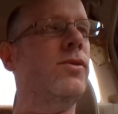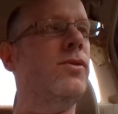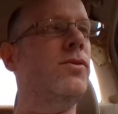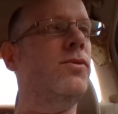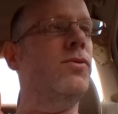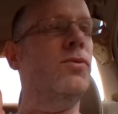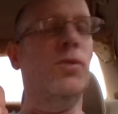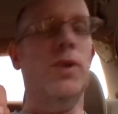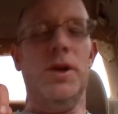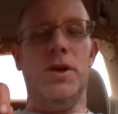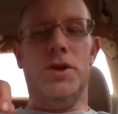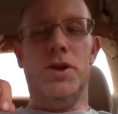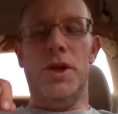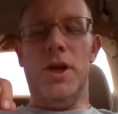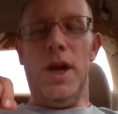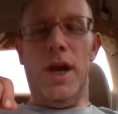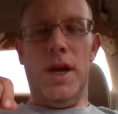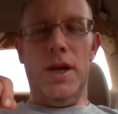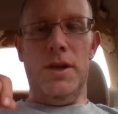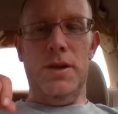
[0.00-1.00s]
What
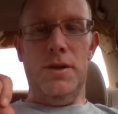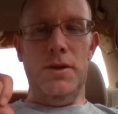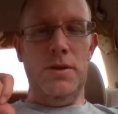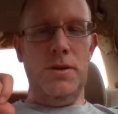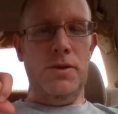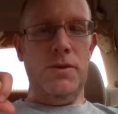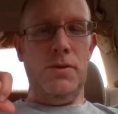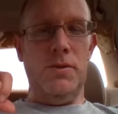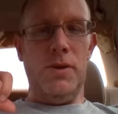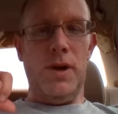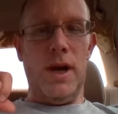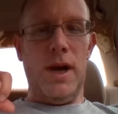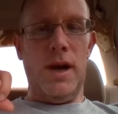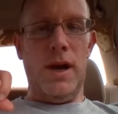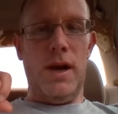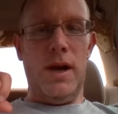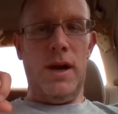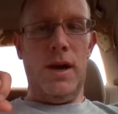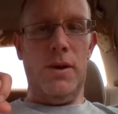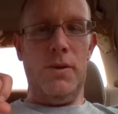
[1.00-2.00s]
should I do?
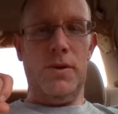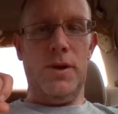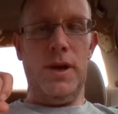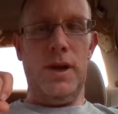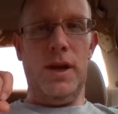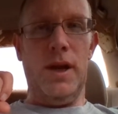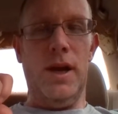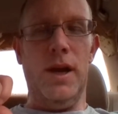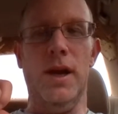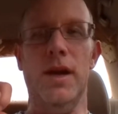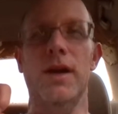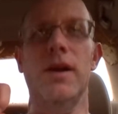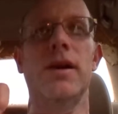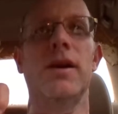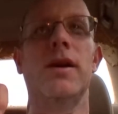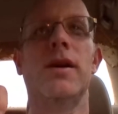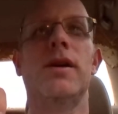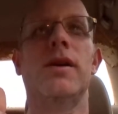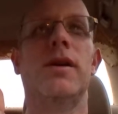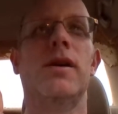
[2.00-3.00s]
How can I?
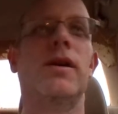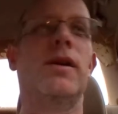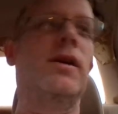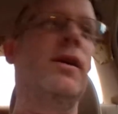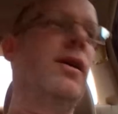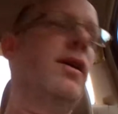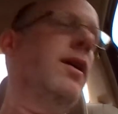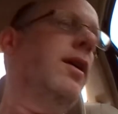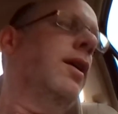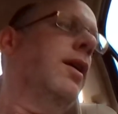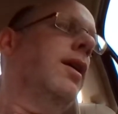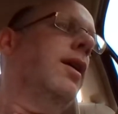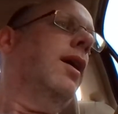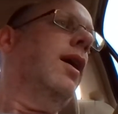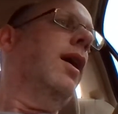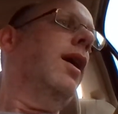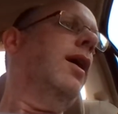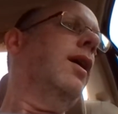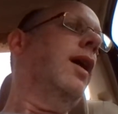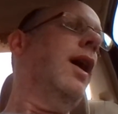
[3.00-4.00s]

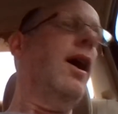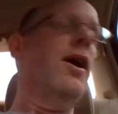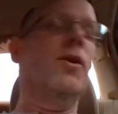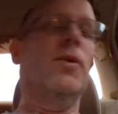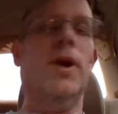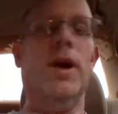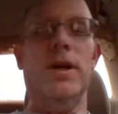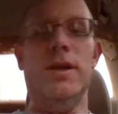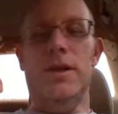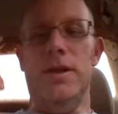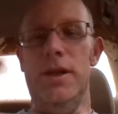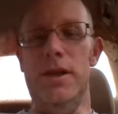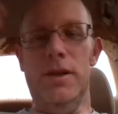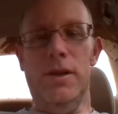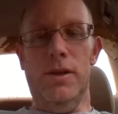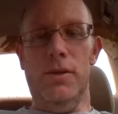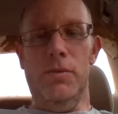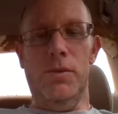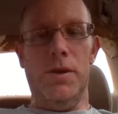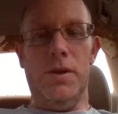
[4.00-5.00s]
How do I
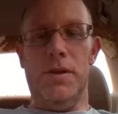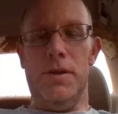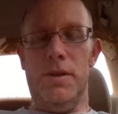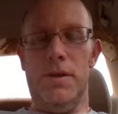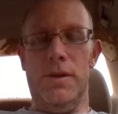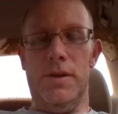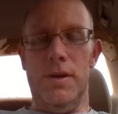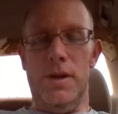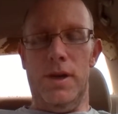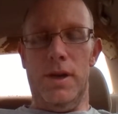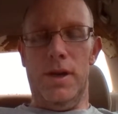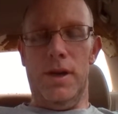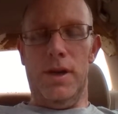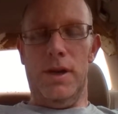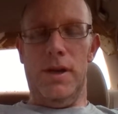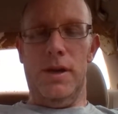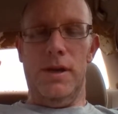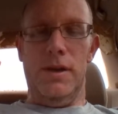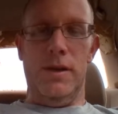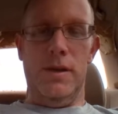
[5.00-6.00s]
deal with
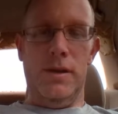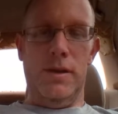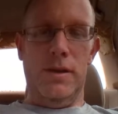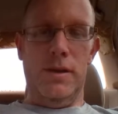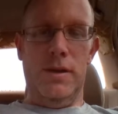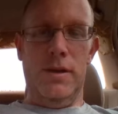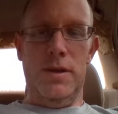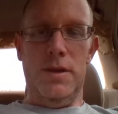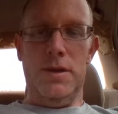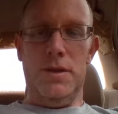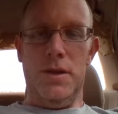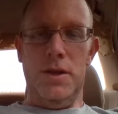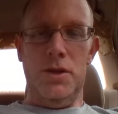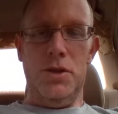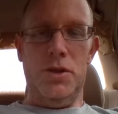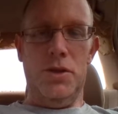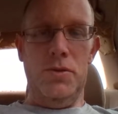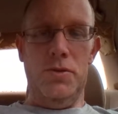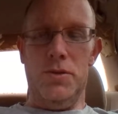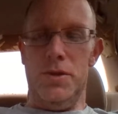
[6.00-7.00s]
these
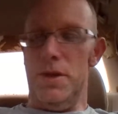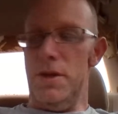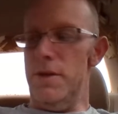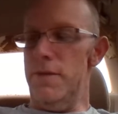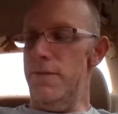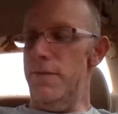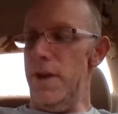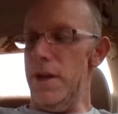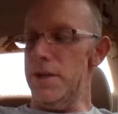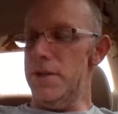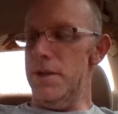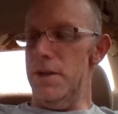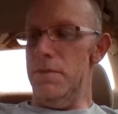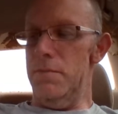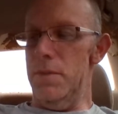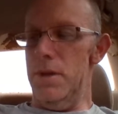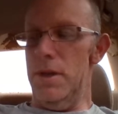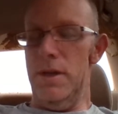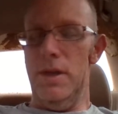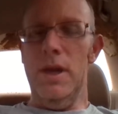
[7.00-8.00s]
issues that are
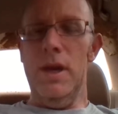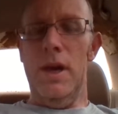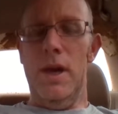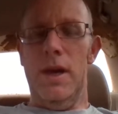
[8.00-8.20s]
vexing me.